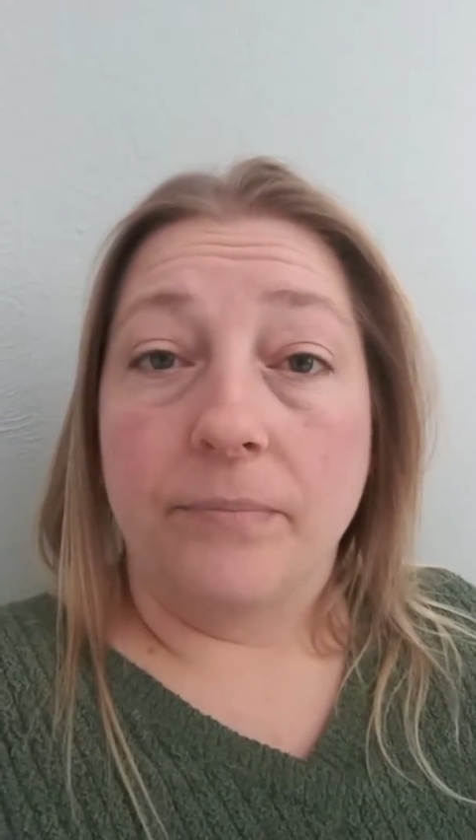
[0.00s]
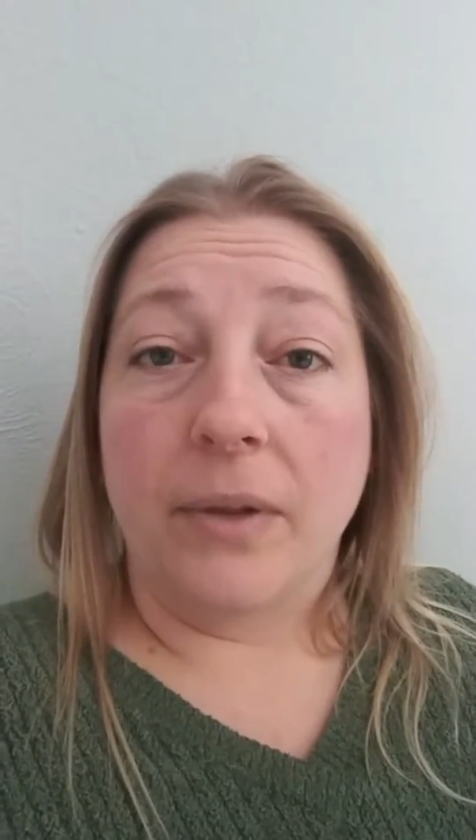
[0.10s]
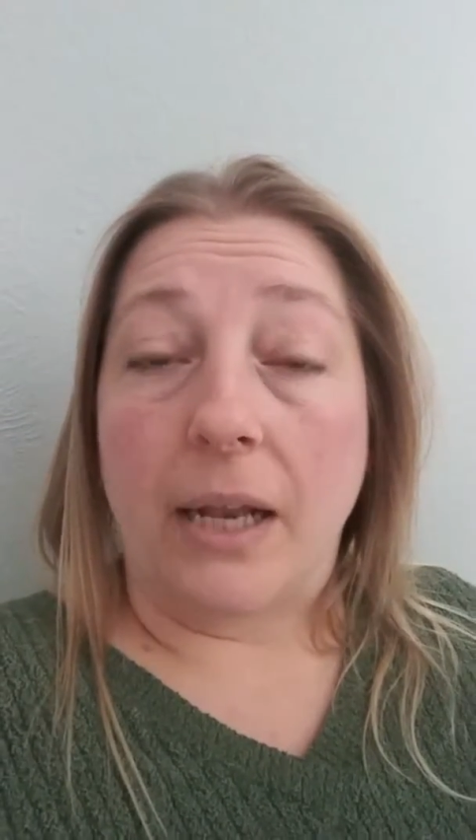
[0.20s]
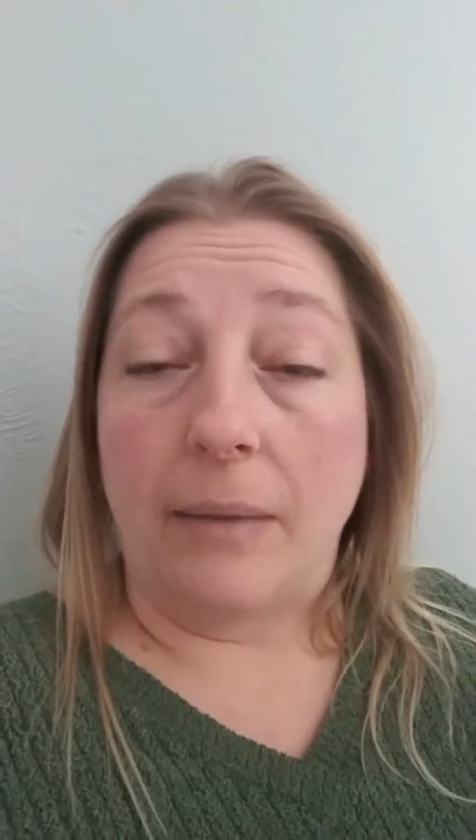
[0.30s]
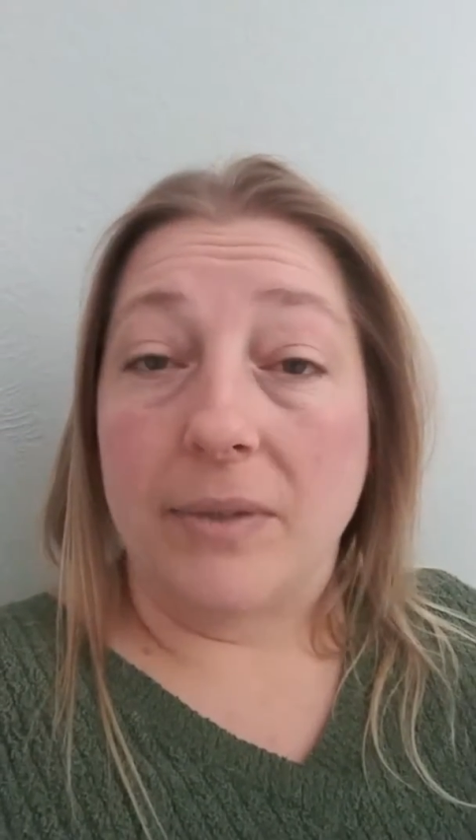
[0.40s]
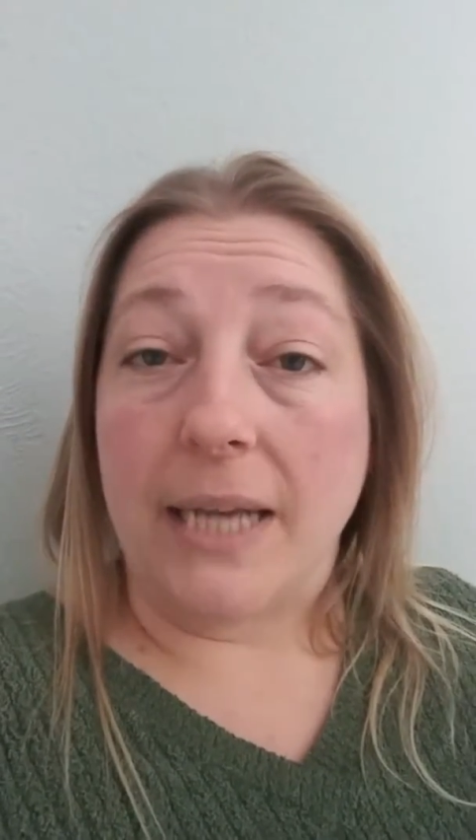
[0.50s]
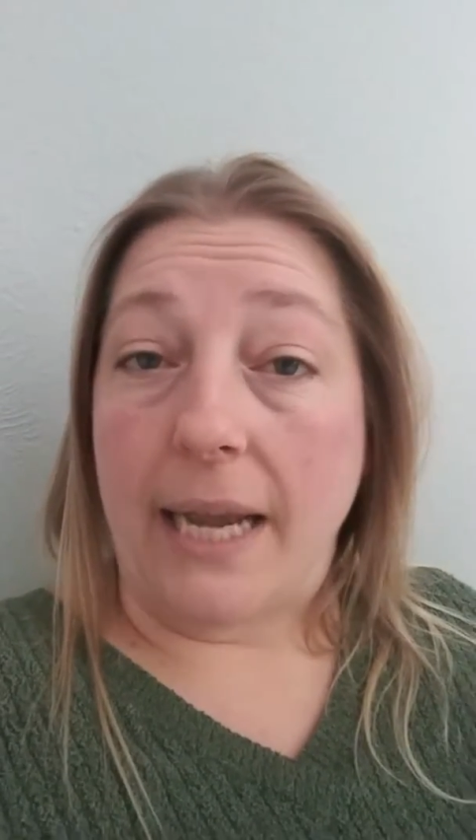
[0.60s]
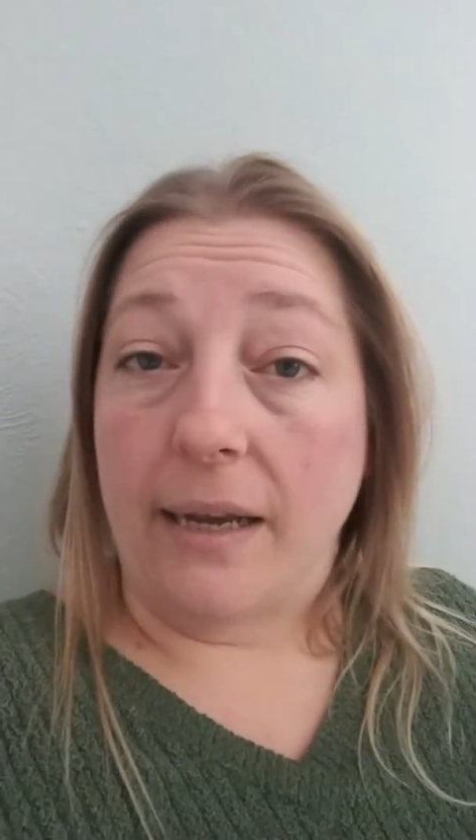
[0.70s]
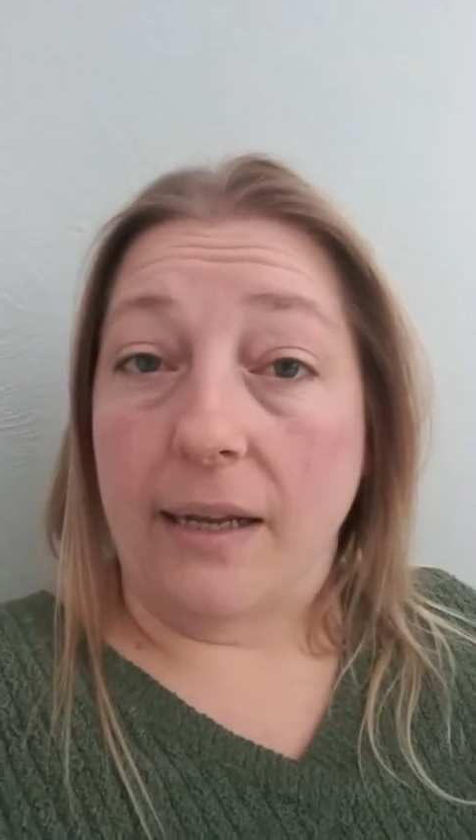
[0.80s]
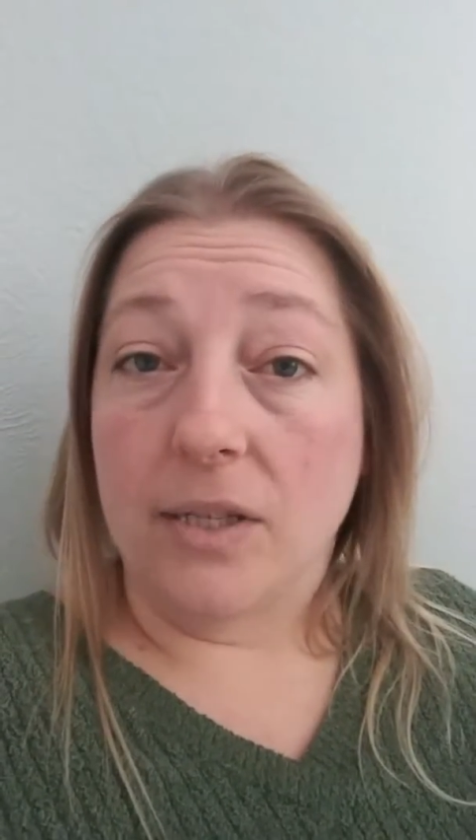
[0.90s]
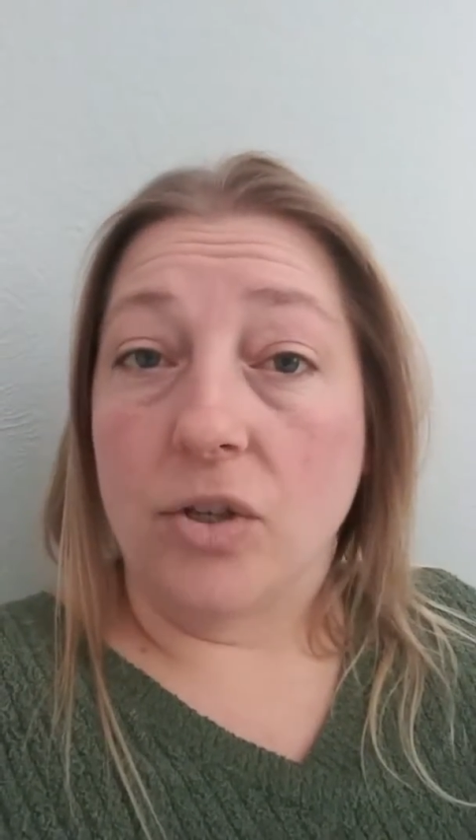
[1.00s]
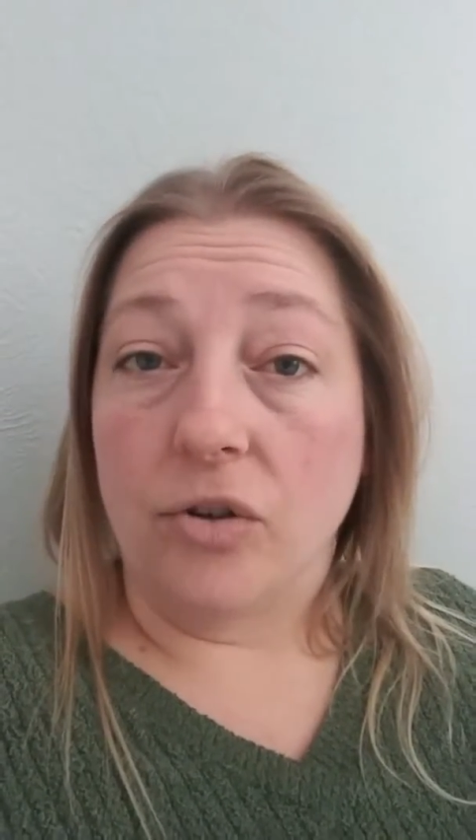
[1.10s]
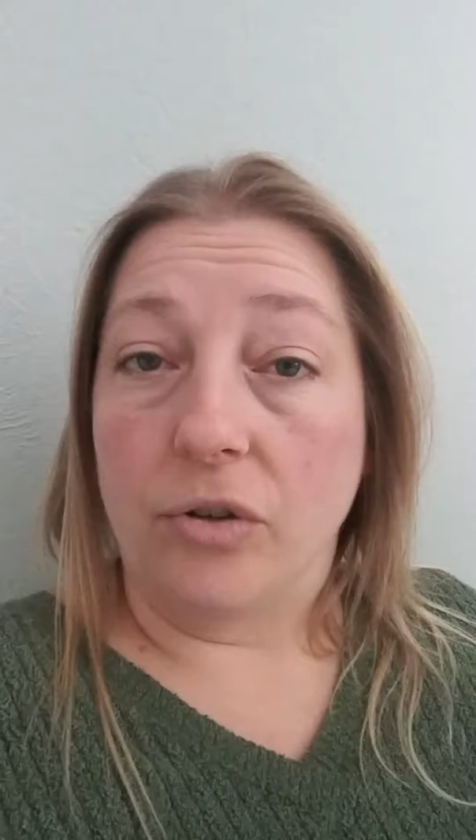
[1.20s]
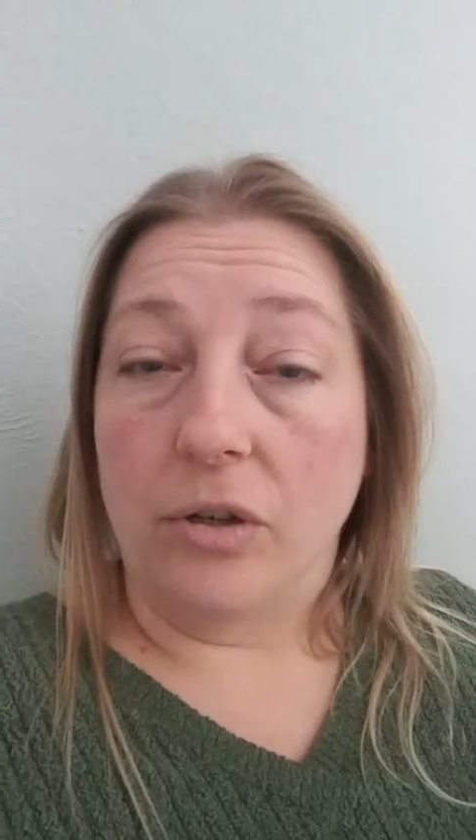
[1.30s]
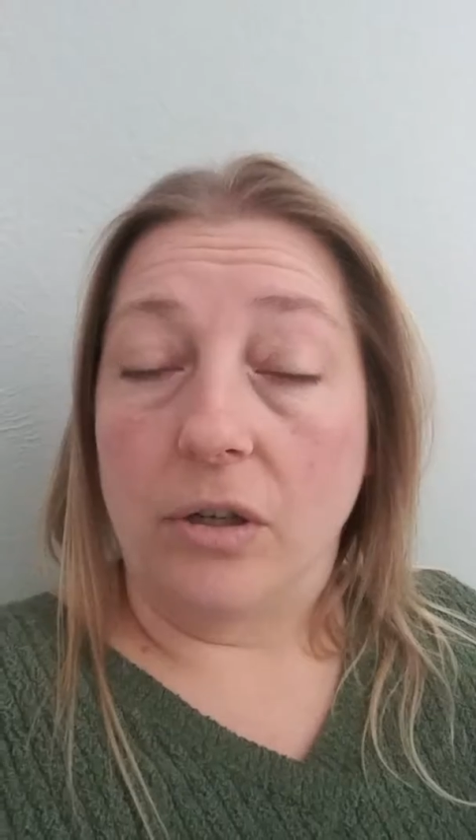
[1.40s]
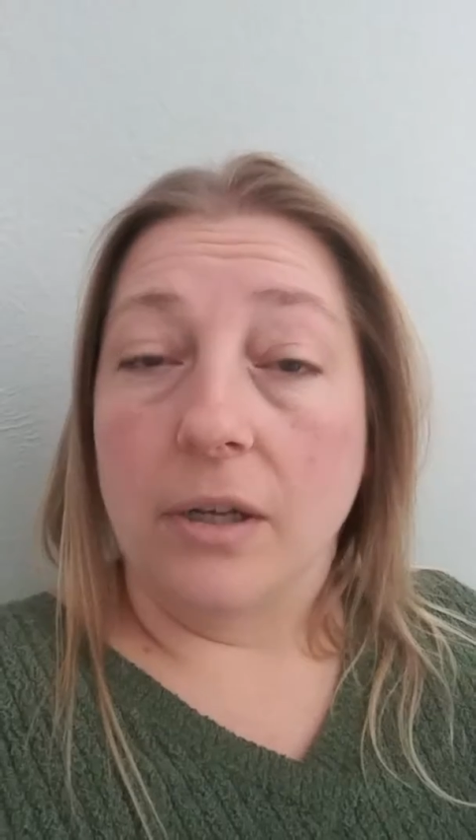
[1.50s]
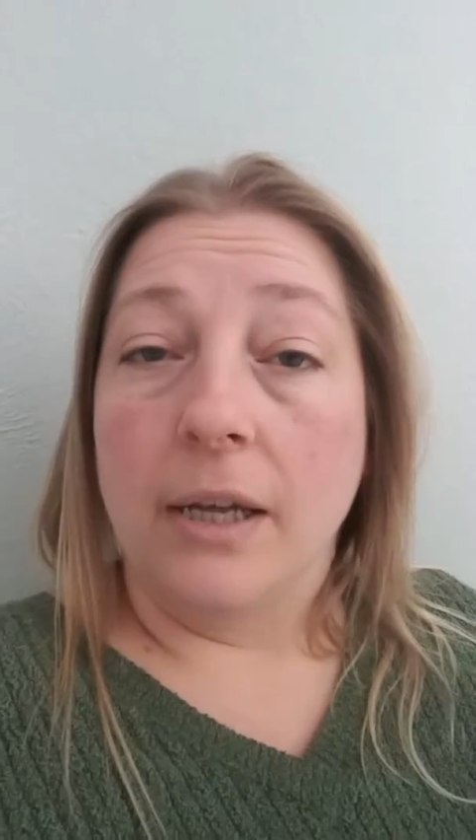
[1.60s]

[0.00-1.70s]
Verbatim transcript: and I'm standing next to your dog,